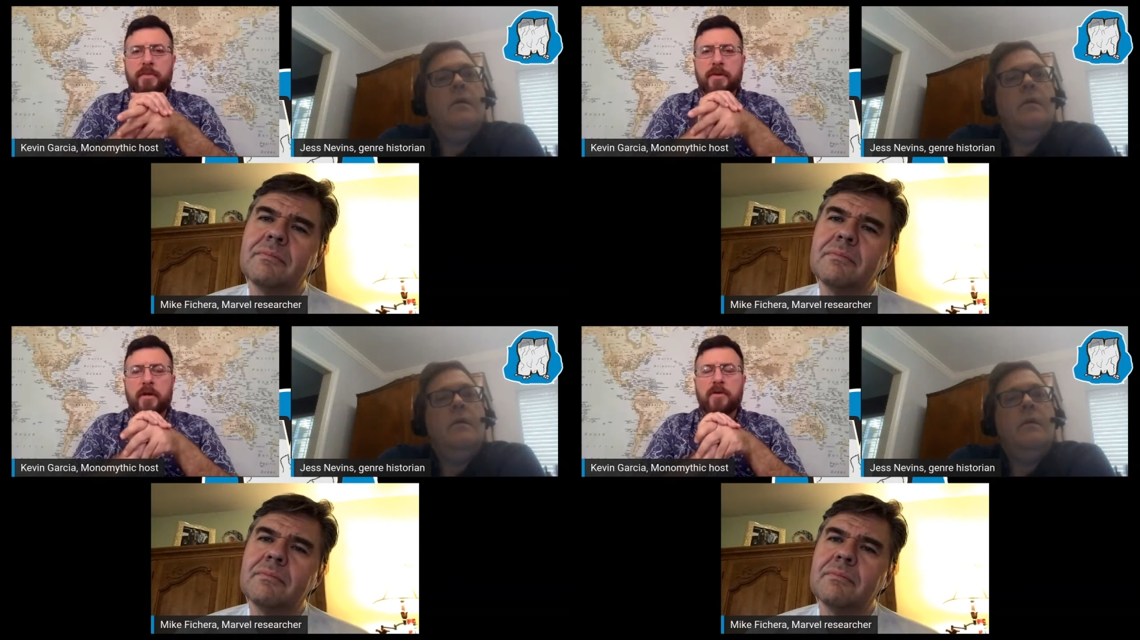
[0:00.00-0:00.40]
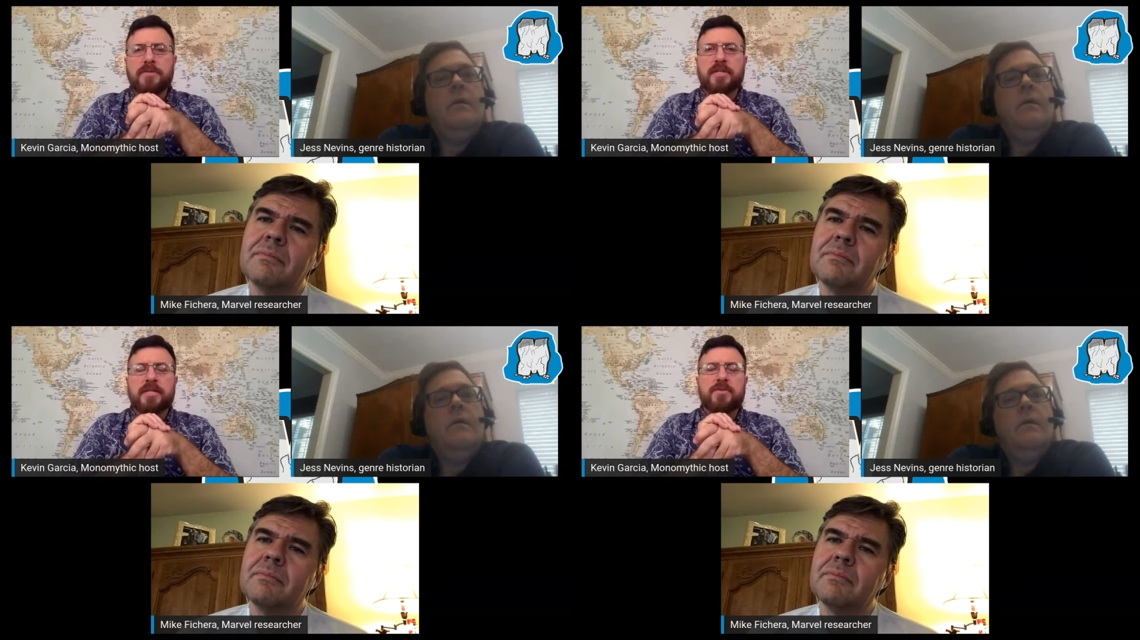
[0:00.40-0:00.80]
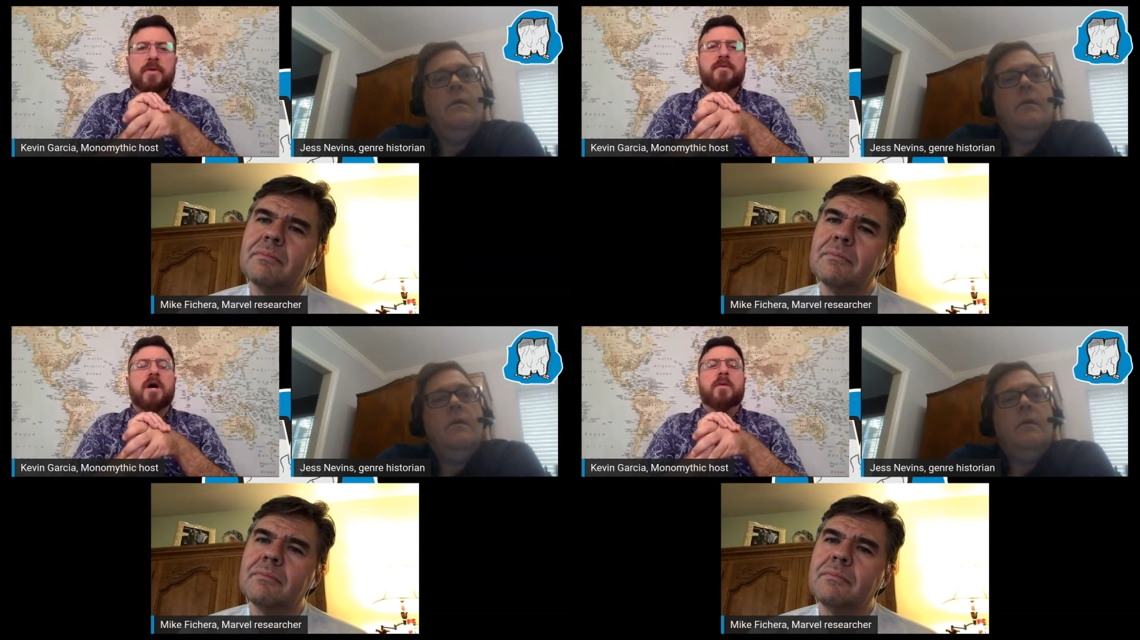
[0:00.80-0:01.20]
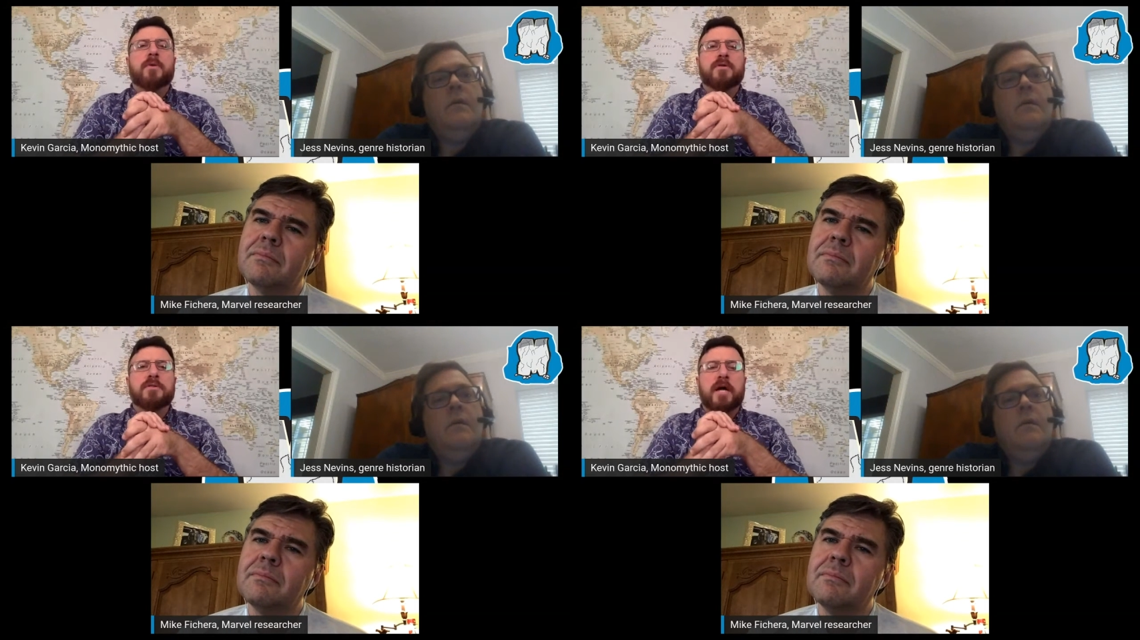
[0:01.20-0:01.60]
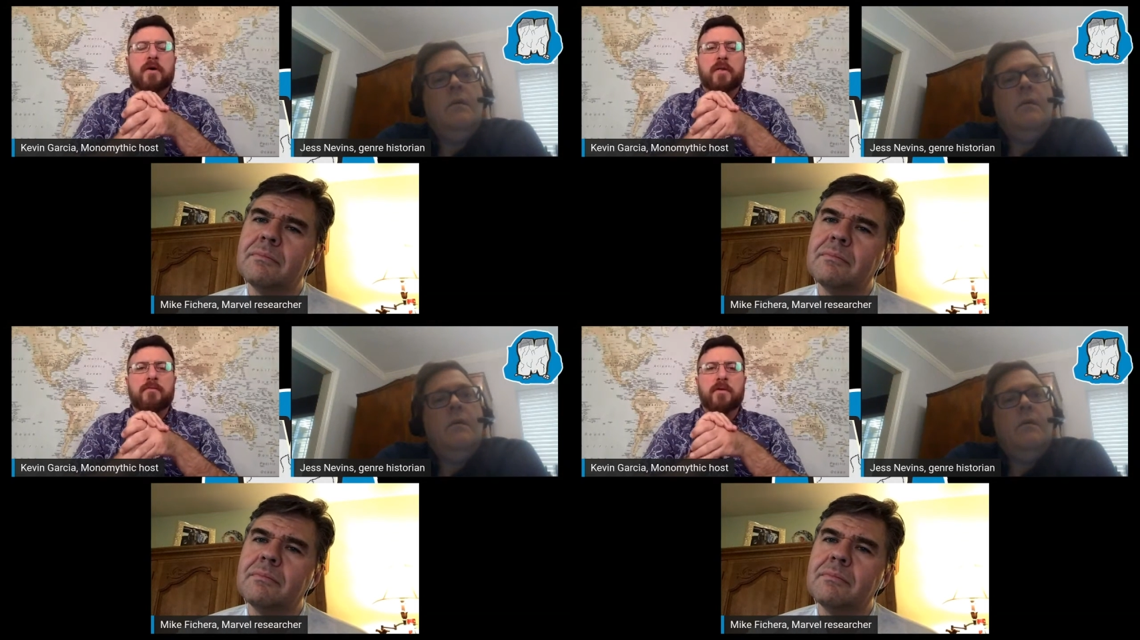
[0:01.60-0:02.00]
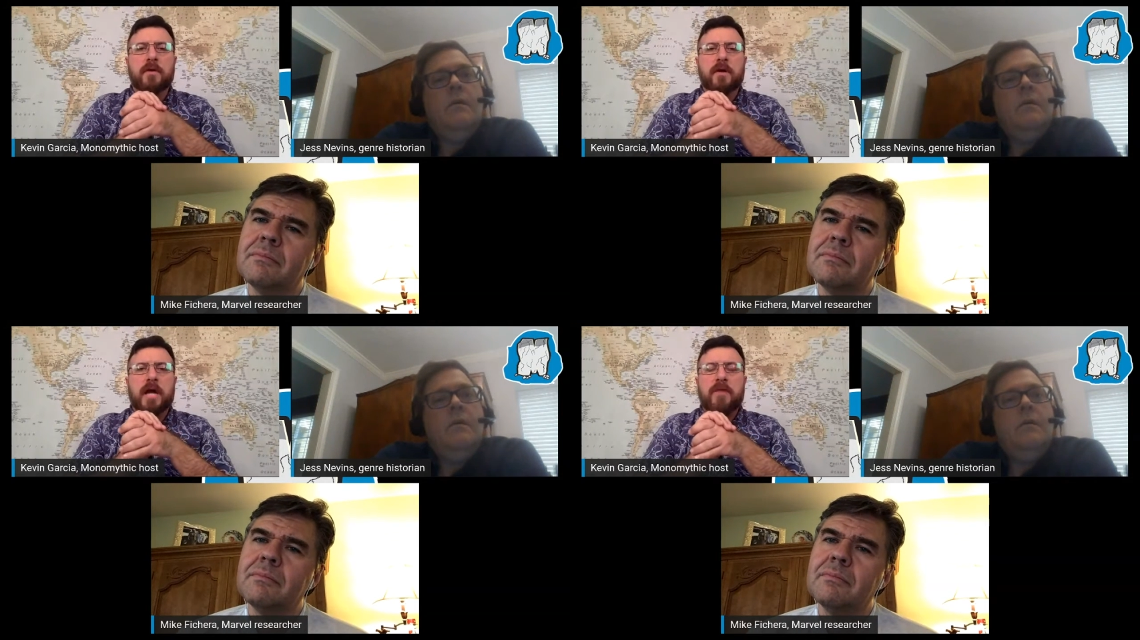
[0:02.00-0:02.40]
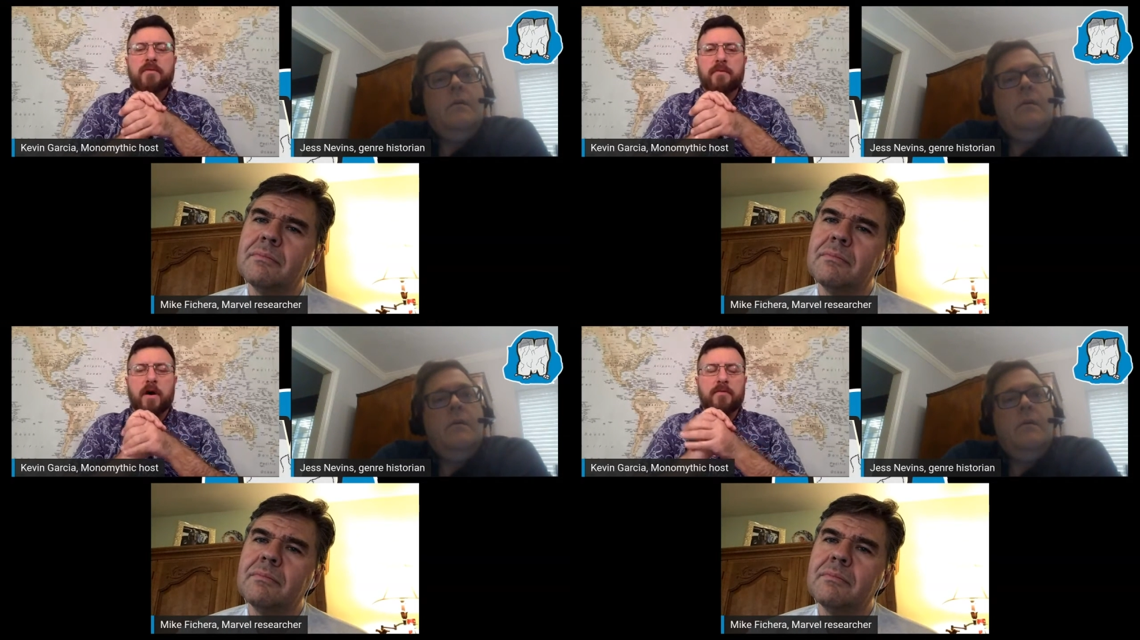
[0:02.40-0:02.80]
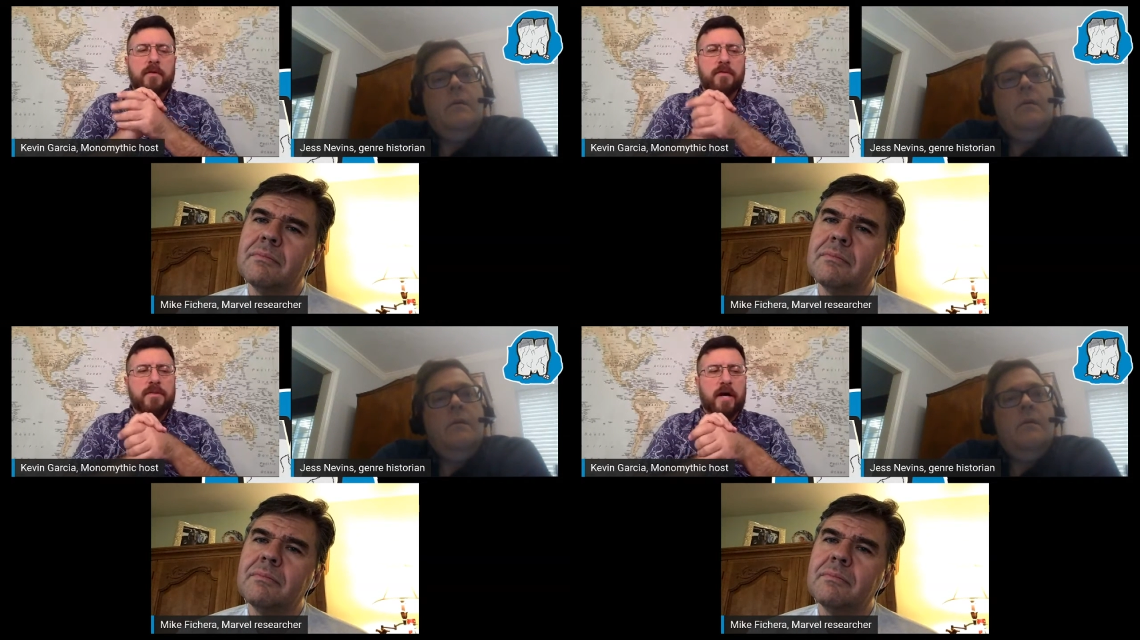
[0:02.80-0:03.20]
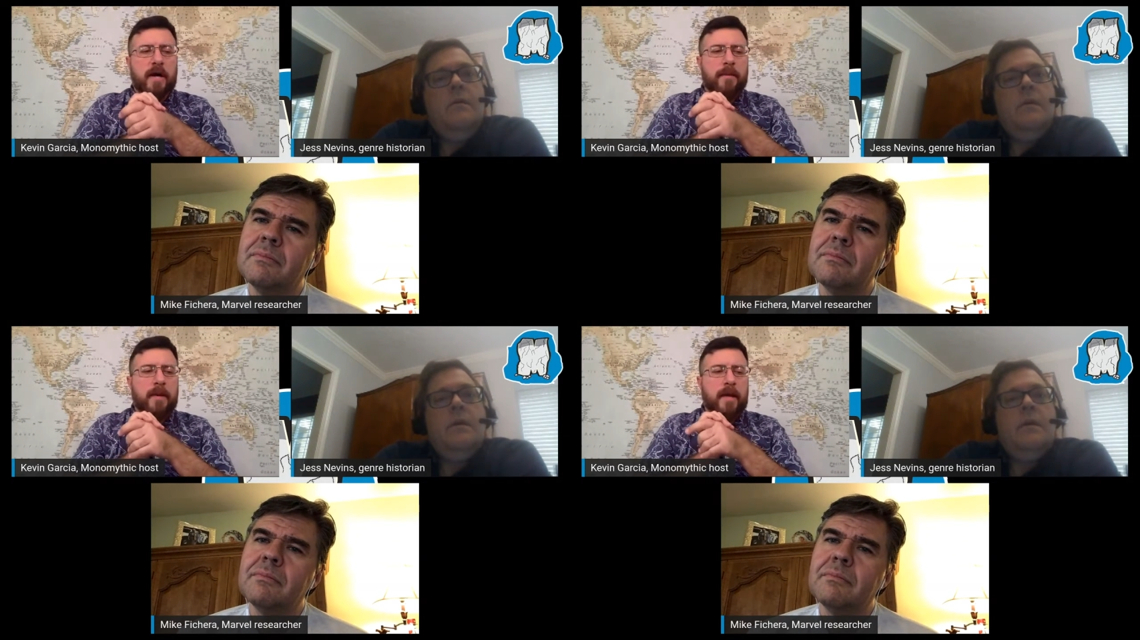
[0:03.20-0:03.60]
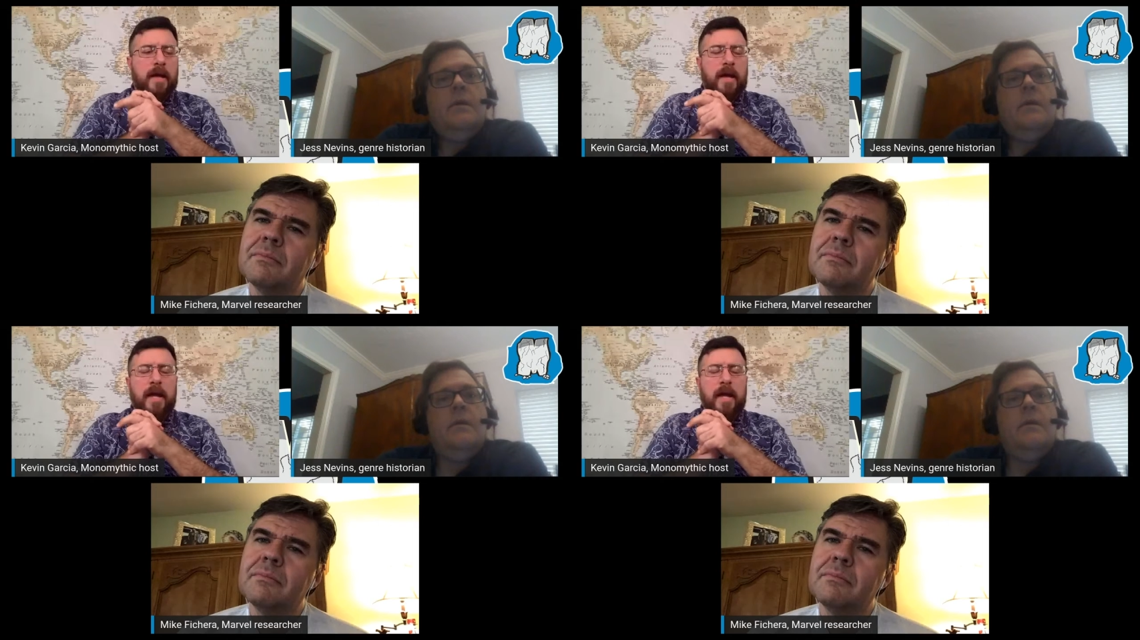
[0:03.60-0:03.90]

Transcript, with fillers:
Speaker 1: of superheroes and the history of comic books and how they've kind of evolved over time.